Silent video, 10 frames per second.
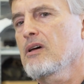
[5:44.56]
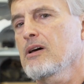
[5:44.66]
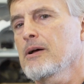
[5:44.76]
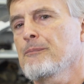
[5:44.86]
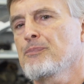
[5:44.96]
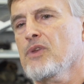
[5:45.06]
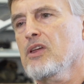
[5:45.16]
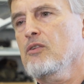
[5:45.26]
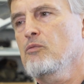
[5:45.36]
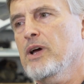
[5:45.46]
um,
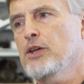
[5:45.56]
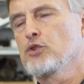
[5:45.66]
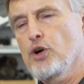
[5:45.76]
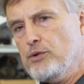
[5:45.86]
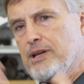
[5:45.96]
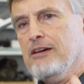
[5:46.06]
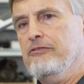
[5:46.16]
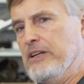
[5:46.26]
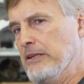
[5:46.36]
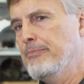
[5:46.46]
where you don't have
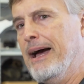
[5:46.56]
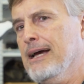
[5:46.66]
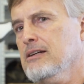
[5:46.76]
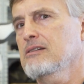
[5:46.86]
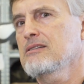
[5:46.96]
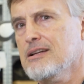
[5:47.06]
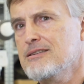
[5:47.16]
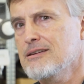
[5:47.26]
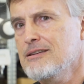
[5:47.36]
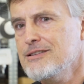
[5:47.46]
feedback
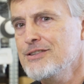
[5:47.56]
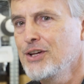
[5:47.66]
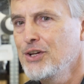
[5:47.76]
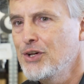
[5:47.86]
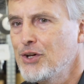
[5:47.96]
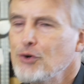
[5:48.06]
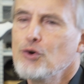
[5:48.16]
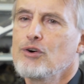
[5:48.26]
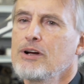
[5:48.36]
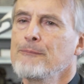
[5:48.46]
connections,
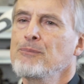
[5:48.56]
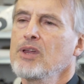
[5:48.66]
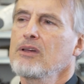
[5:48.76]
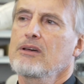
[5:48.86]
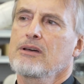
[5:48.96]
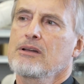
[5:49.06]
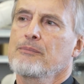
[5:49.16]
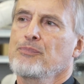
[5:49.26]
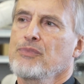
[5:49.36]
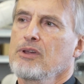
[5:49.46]
or
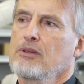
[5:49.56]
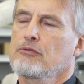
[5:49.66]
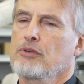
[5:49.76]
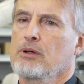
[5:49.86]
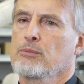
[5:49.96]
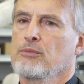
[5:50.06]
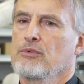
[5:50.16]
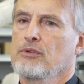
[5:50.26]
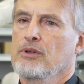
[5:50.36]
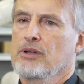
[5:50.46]
um,
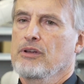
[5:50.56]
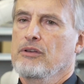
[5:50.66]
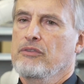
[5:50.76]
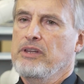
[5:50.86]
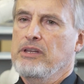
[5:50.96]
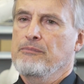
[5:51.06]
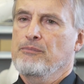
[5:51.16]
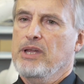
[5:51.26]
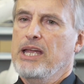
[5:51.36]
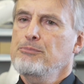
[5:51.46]
from uh, the
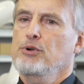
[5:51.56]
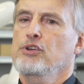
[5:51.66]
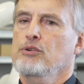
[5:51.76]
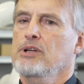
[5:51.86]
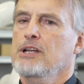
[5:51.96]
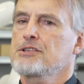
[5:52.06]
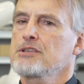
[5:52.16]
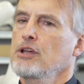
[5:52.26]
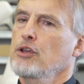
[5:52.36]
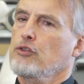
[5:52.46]
input
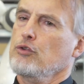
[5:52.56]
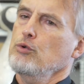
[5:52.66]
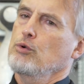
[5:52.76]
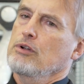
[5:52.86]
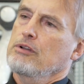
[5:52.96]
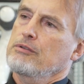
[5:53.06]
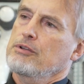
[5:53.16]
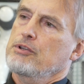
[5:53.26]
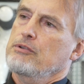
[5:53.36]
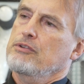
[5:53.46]
units through
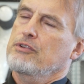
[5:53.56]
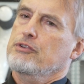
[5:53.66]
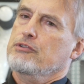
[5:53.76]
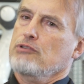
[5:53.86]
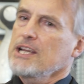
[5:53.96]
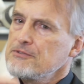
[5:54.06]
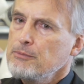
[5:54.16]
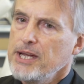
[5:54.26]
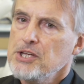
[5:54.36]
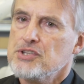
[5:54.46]

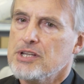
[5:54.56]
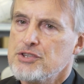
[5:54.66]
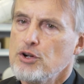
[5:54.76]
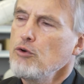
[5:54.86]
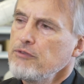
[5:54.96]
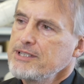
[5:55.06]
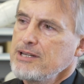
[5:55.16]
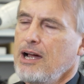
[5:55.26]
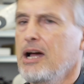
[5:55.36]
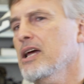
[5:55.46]
transformations over
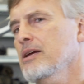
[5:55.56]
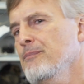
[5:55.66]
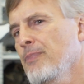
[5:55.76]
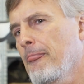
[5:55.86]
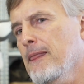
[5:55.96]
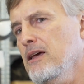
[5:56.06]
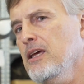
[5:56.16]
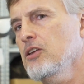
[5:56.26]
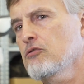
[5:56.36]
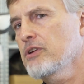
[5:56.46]
time
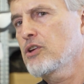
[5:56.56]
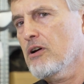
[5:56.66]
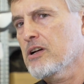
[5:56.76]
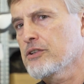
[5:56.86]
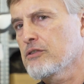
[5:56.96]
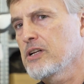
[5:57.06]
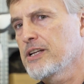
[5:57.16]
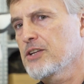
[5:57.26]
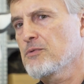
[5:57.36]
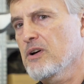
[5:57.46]
in recurrent neural
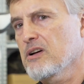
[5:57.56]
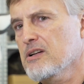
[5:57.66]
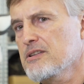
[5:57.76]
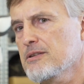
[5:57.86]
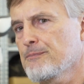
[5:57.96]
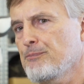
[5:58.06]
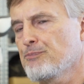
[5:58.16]
networks.